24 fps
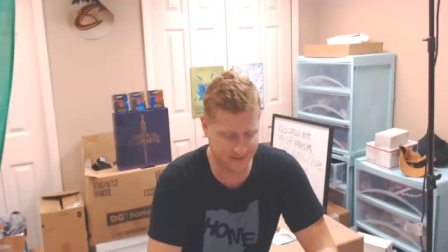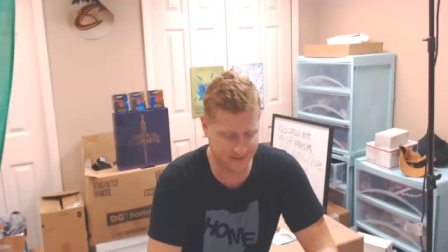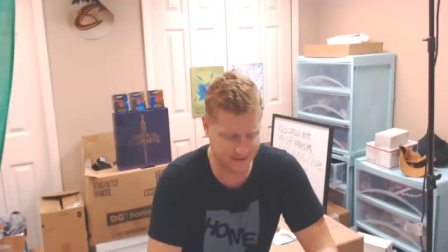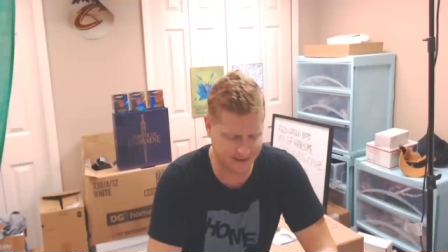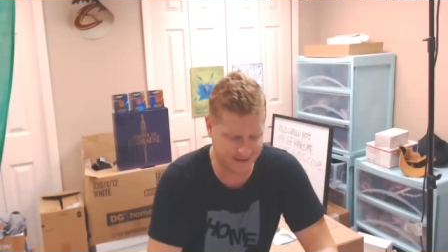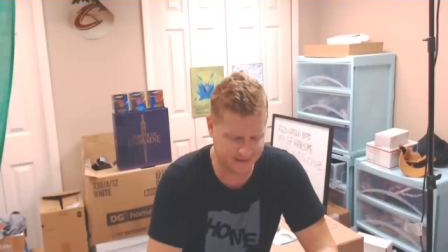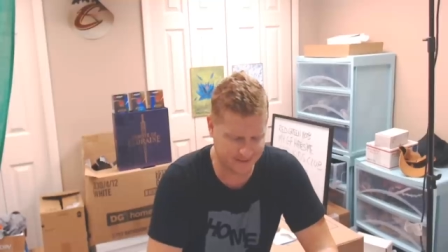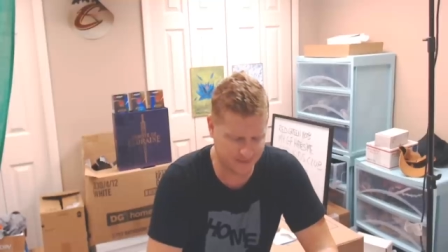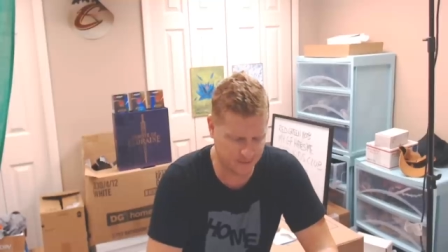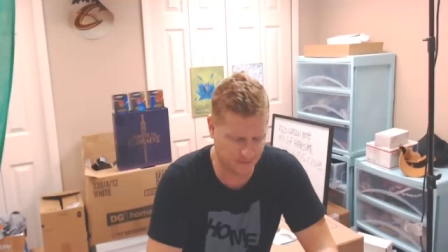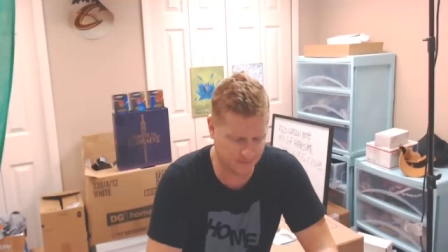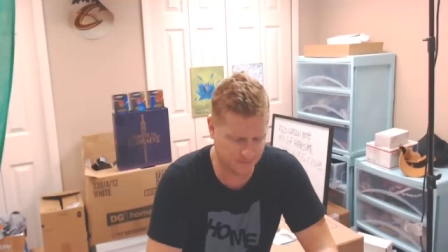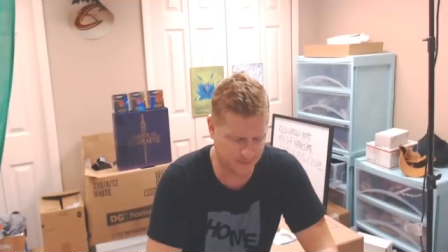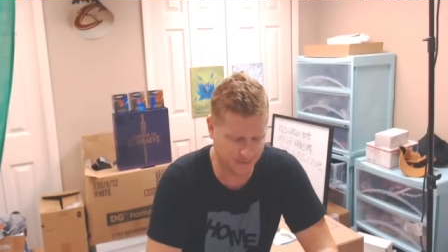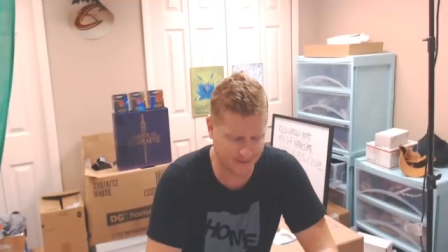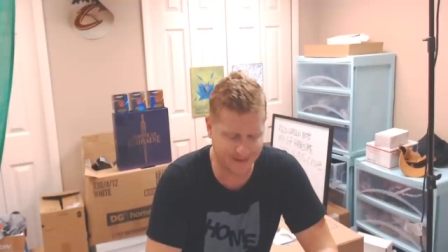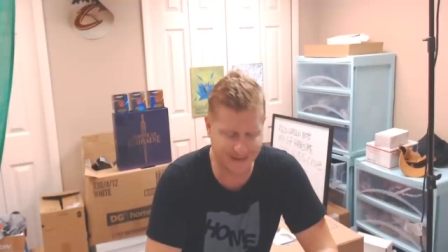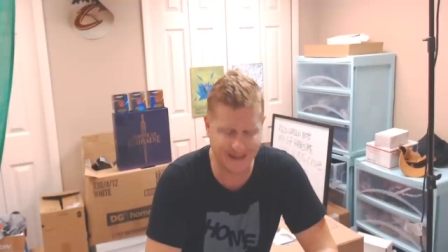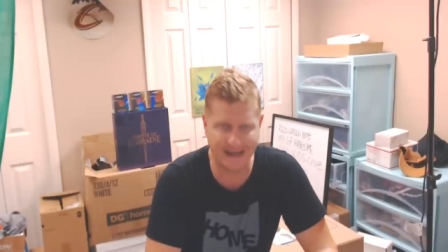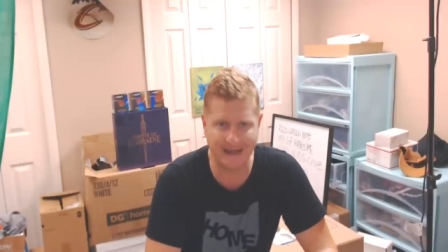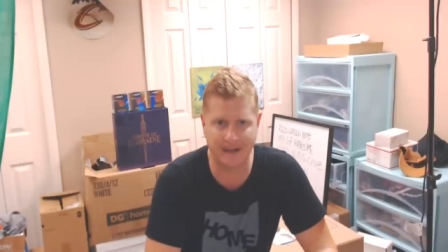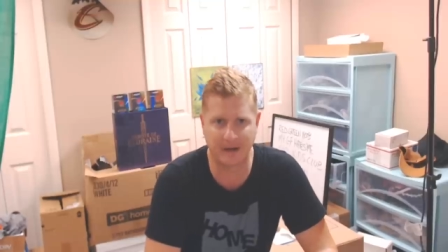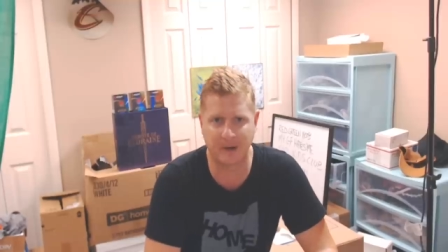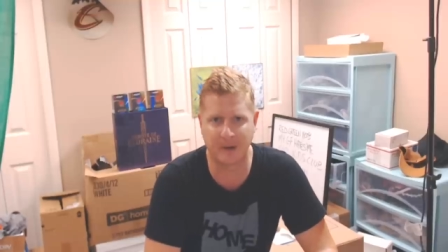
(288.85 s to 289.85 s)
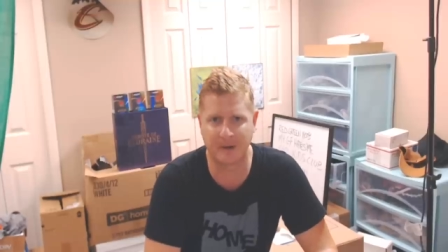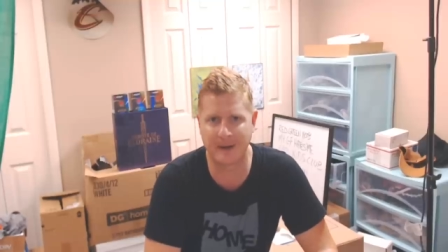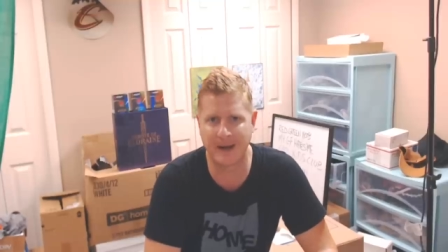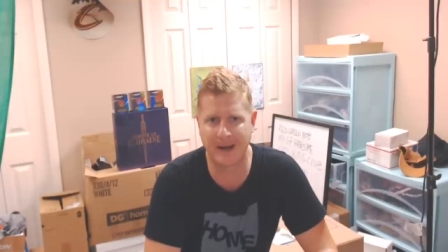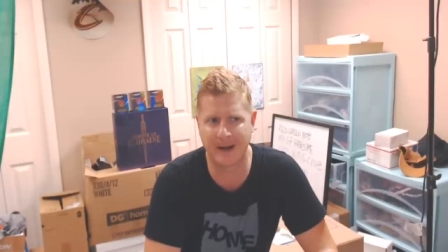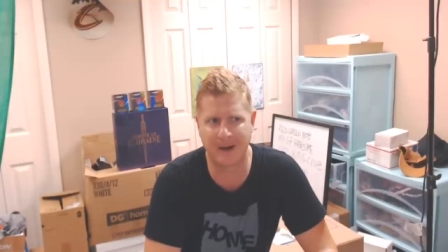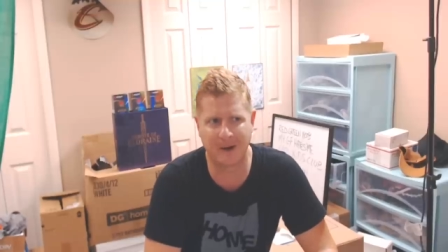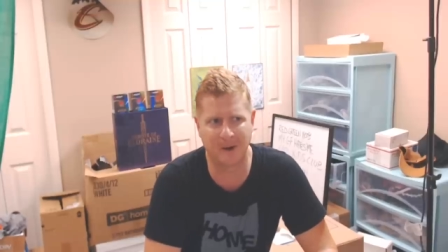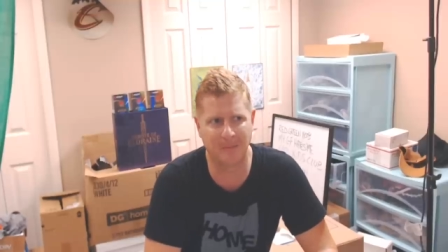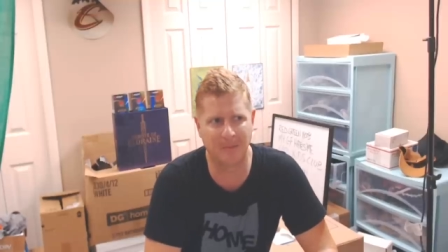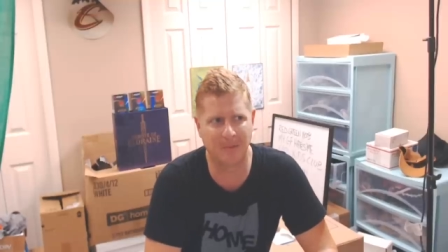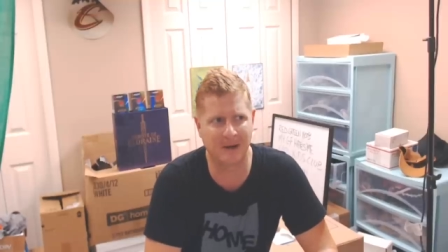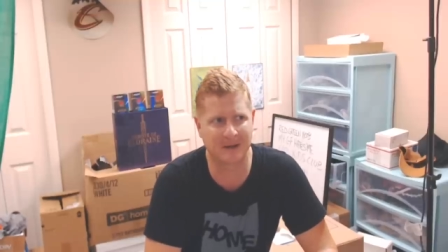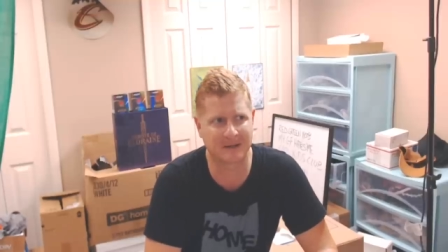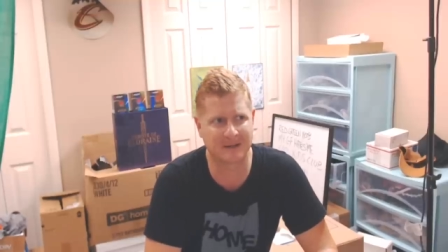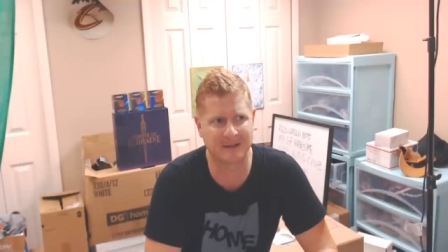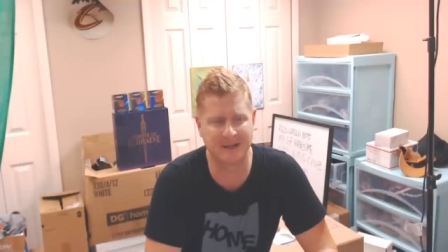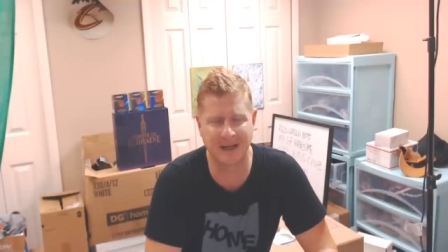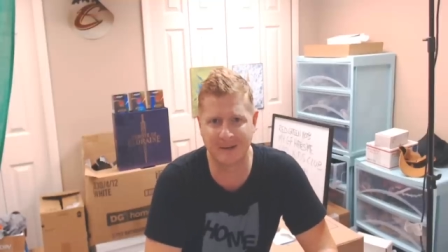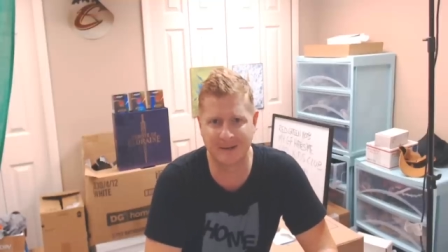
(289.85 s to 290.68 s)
I think it's over like 800, 900 bucks now.